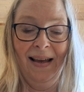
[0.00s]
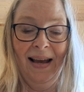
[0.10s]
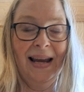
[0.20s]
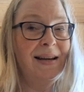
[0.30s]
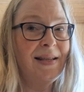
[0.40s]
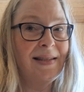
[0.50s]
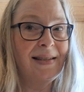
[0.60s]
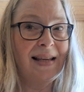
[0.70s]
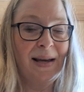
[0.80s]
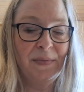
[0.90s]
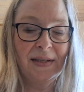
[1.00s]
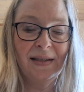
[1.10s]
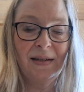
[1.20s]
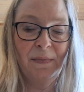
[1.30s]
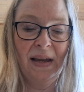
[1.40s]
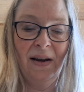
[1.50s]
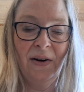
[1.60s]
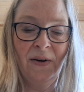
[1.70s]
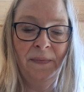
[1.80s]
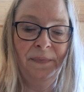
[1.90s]
Again, it's the same system
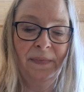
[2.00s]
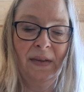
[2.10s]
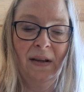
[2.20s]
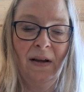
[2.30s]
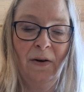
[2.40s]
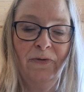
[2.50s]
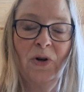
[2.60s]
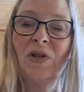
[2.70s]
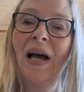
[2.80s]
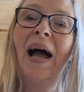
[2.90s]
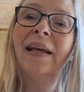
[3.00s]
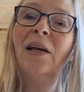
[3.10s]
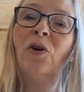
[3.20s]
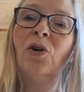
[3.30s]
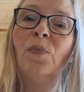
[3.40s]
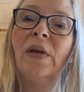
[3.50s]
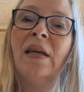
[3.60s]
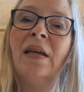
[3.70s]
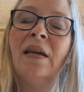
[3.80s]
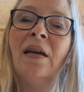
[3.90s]
here. Fortrække could
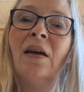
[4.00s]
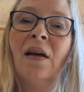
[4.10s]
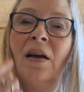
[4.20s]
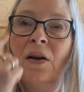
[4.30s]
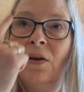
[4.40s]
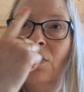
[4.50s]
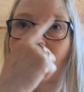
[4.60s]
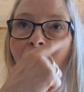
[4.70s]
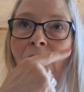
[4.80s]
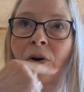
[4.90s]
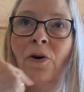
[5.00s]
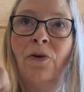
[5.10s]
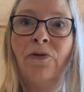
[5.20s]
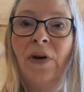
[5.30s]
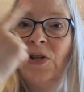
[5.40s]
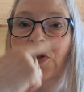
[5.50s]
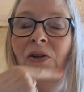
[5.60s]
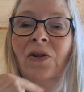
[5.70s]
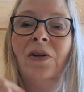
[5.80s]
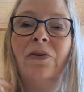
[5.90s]
be their
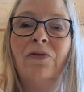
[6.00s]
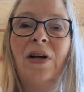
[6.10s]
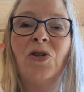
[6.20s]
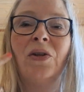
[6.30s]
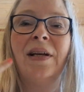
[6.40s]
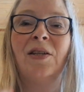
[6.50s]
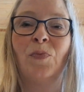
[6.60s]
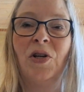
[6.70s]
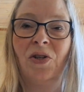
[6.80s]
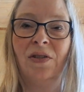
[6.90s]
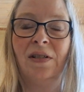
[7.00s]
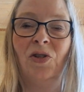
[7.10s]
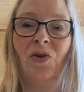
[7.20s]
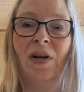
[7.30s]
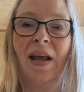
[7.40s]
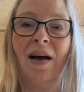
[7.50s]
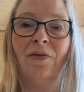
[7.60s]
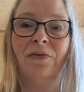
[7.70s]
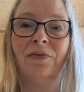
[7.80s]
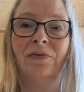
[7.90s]
facial expressions that you can have.
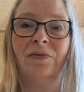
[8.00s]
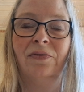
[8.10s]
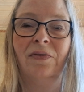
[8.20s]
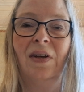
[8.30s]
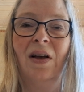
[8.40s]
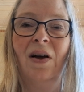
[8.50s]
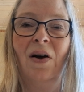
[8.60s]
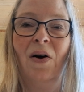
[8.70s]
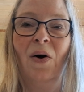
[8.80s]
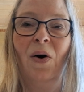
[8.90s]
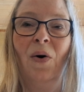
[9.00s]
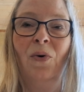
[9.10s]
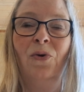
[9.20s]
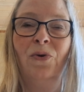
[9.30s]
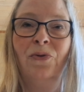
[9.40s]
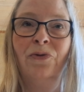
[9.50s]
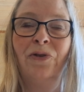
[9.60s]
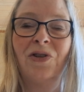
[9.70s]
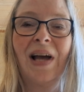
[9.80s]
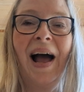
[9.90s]
Hun
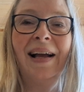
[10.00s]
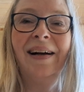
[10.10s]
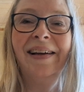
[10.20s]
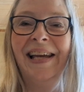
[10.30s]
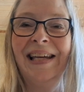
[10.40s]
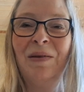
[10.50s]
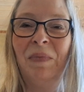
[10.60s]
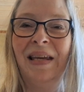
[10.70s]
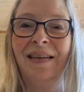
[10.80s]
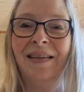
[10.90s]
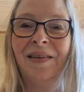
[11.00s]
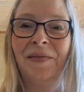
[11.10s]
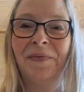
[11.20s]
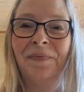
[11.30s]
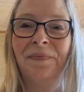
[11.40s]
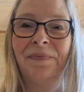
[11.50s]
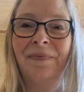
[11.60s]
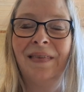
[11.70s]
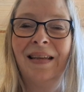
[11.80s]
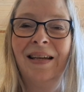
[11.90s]
fortrækker ikke mine.
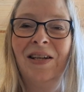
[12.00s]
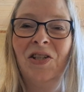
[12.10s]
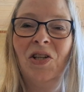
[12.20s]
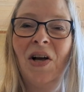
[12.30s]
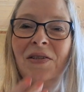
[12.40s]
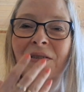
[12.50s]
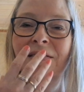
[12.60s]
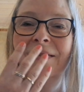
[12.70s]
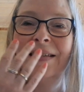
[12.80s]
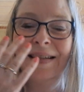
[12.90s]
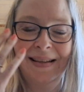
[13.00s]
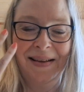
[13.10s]
She doesn't